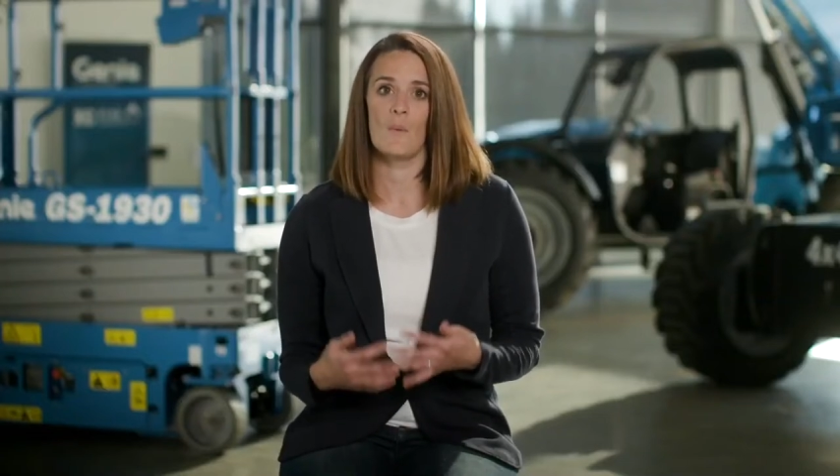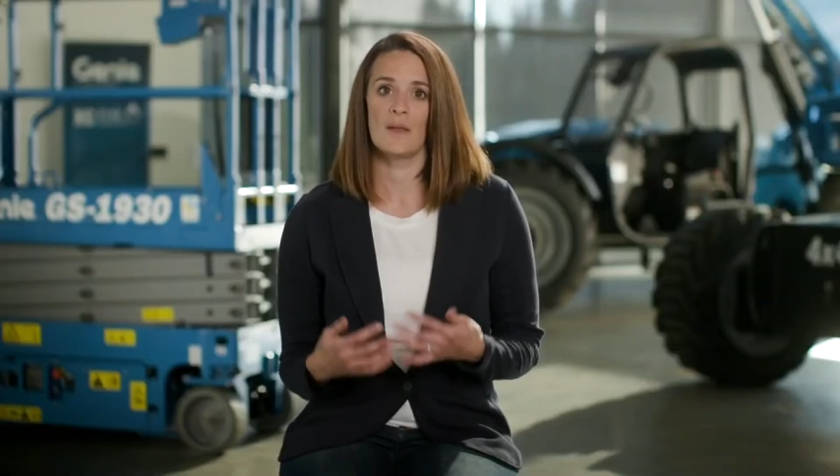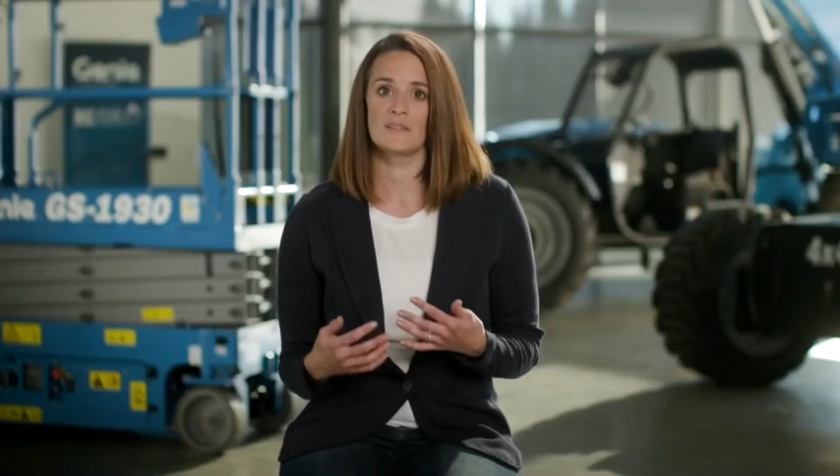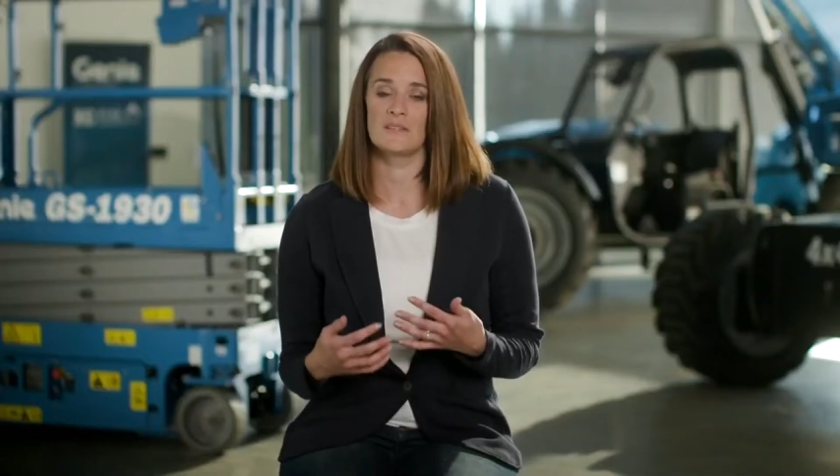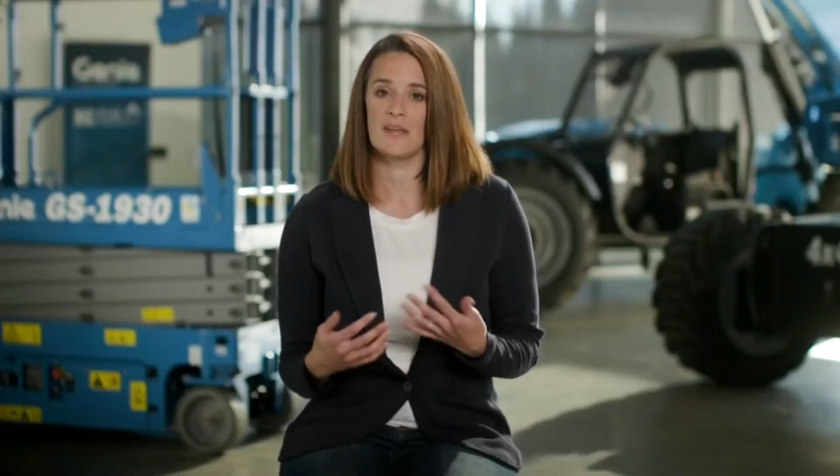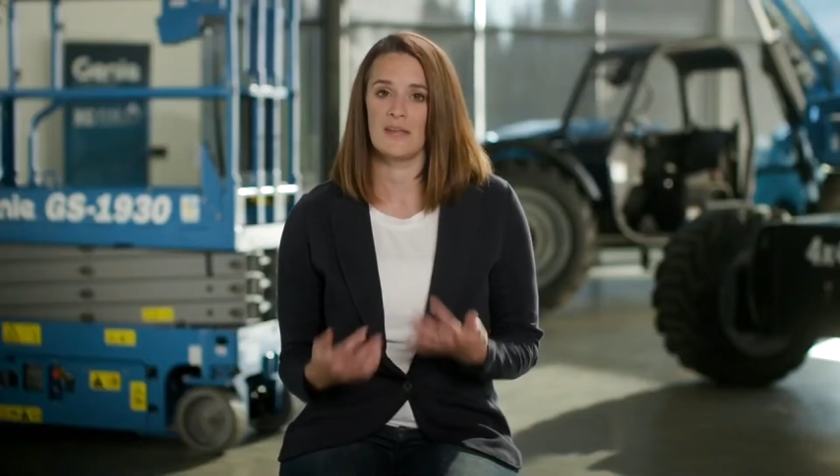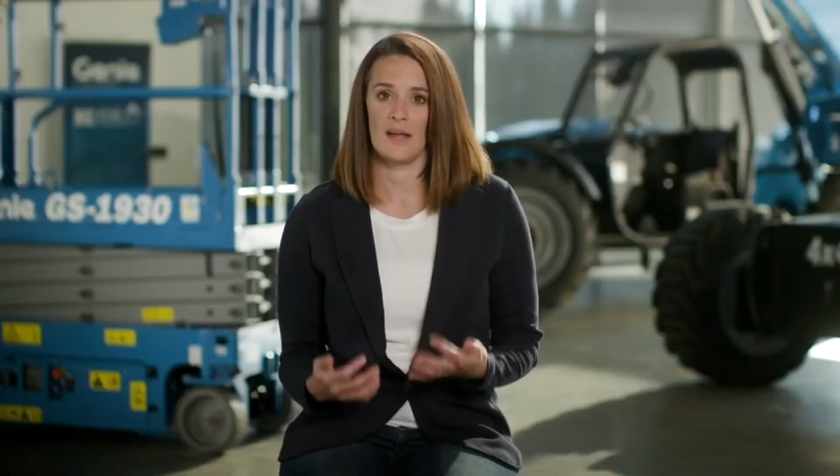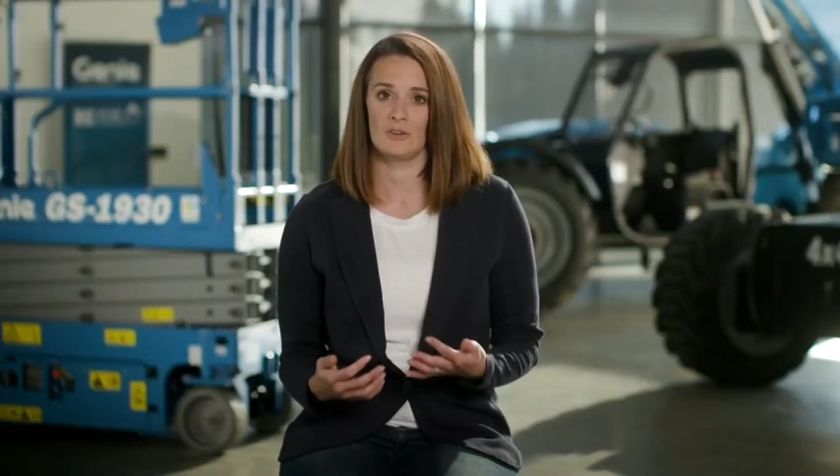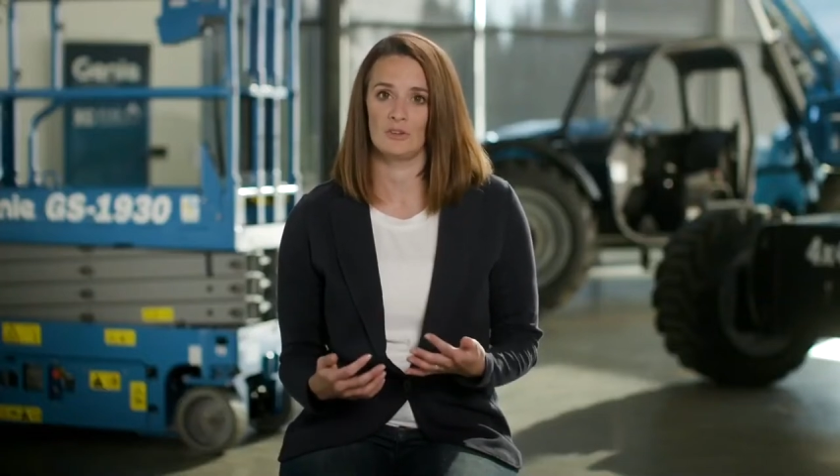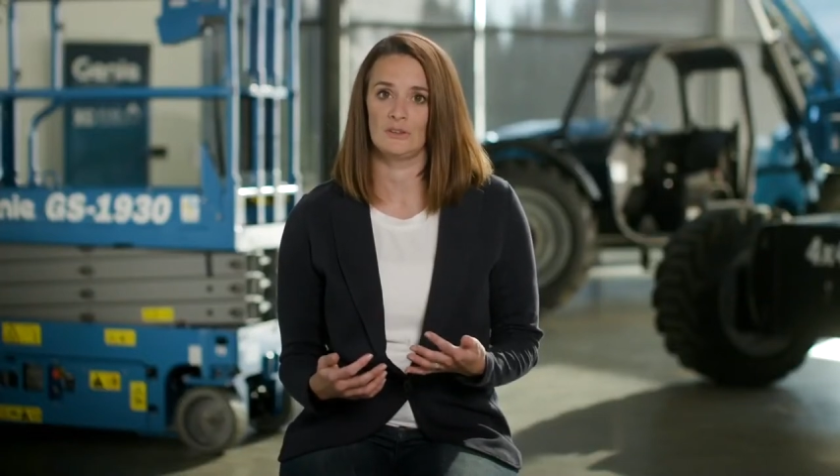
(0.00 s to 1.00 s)
when to take
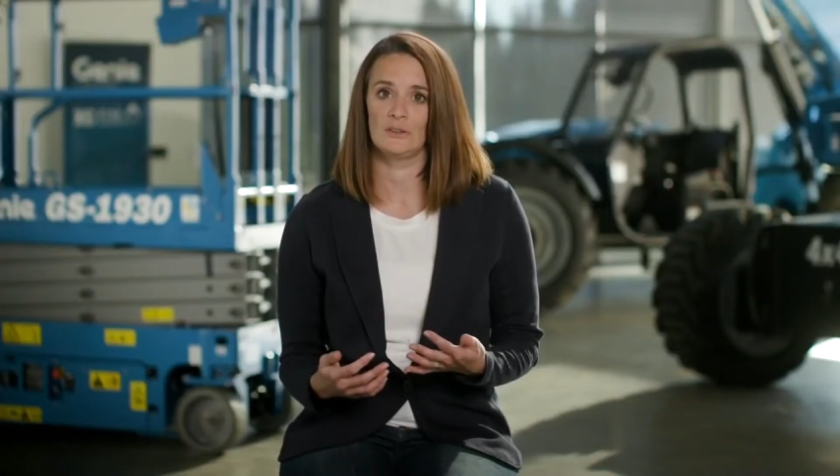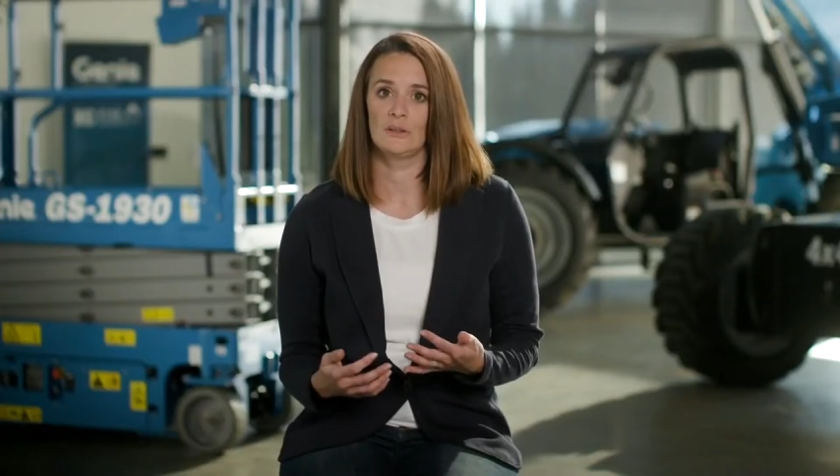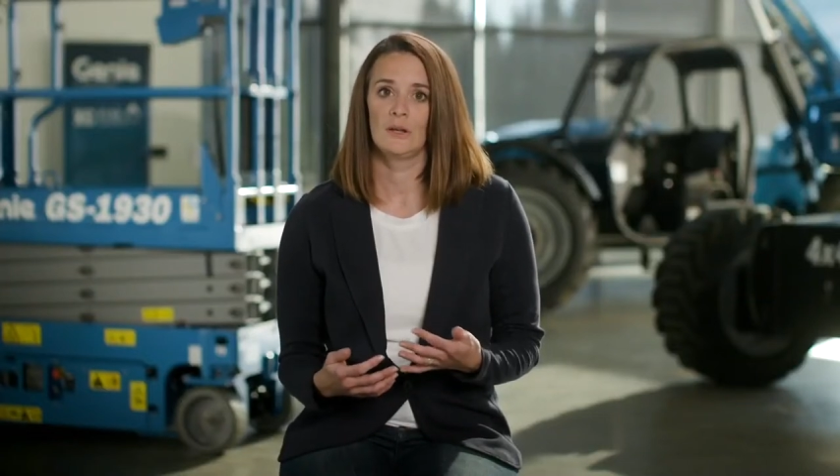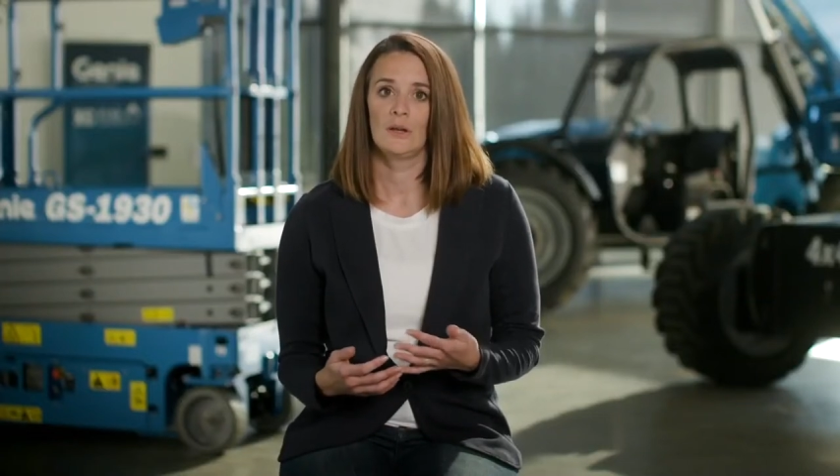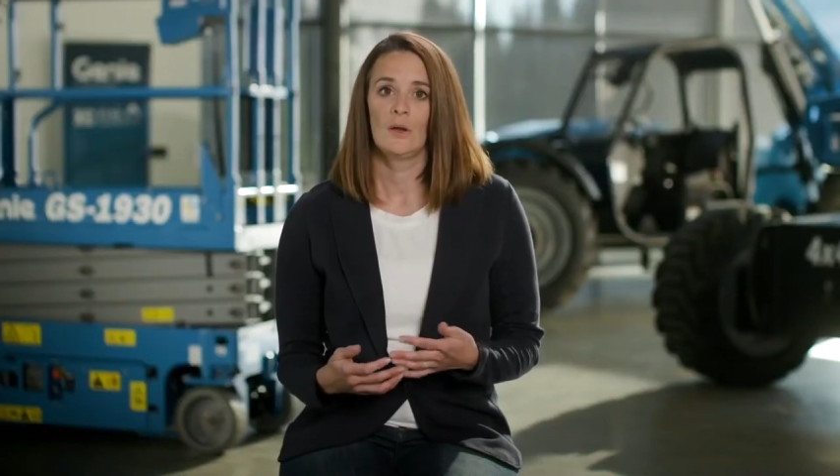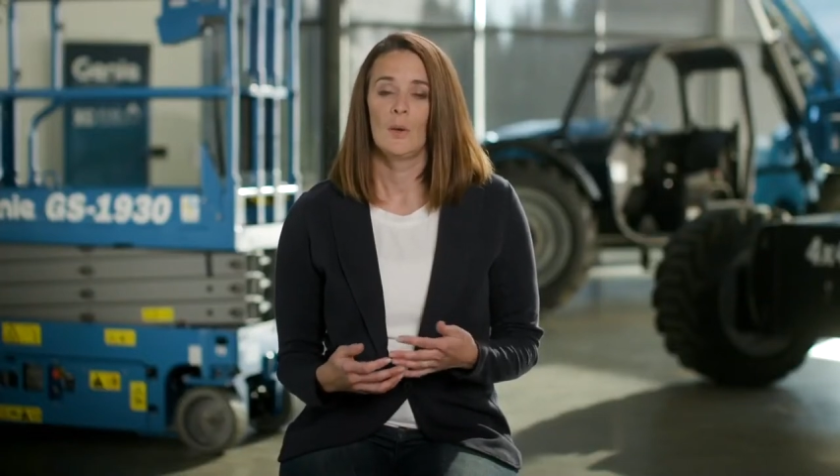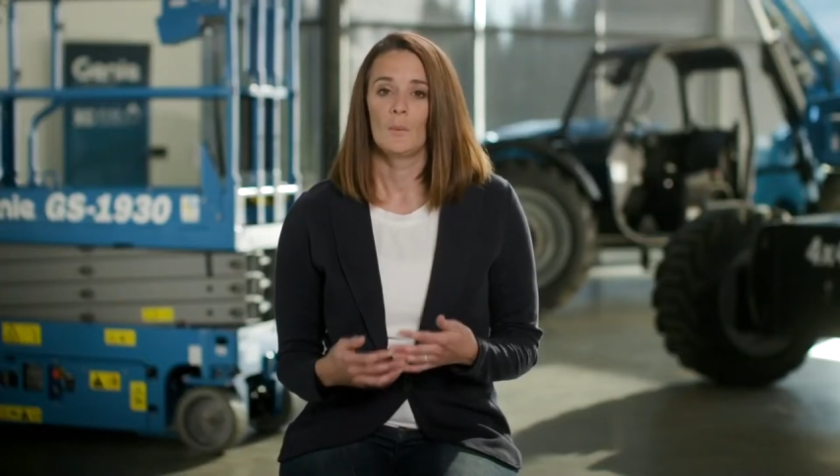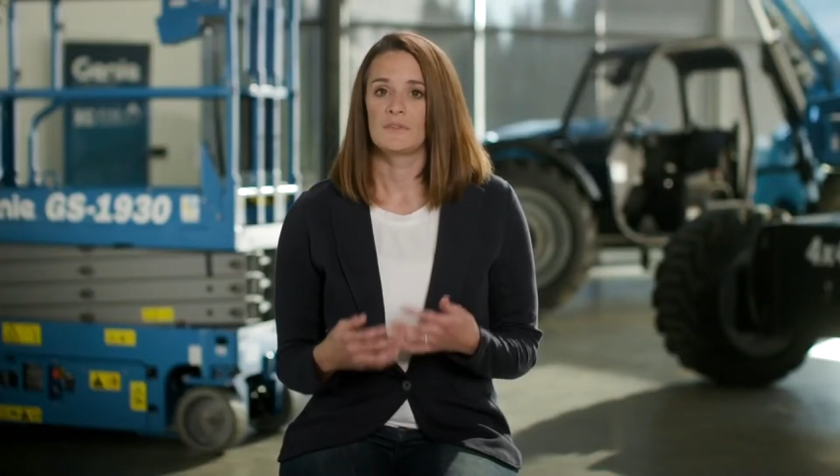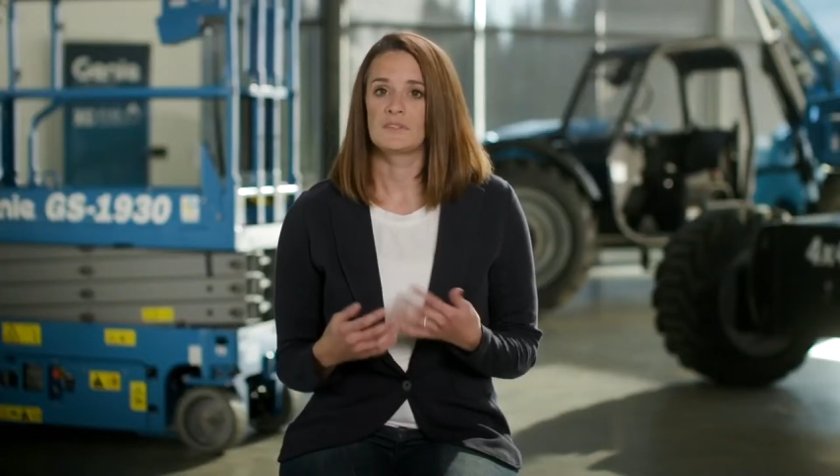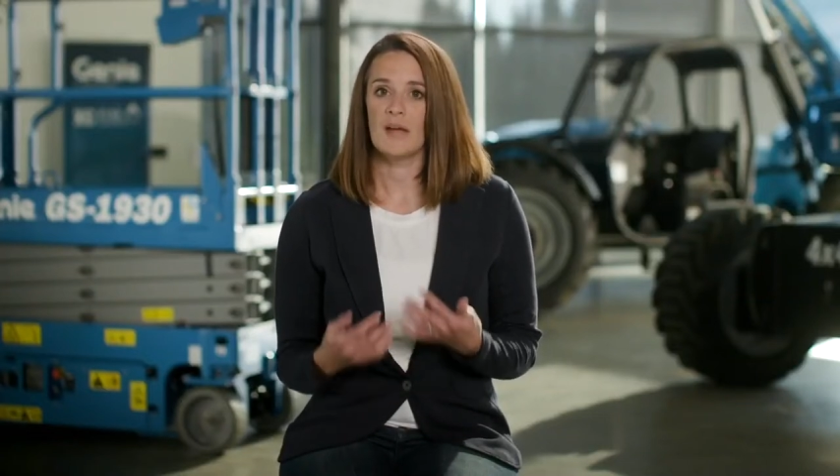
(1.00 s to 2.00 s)
action. With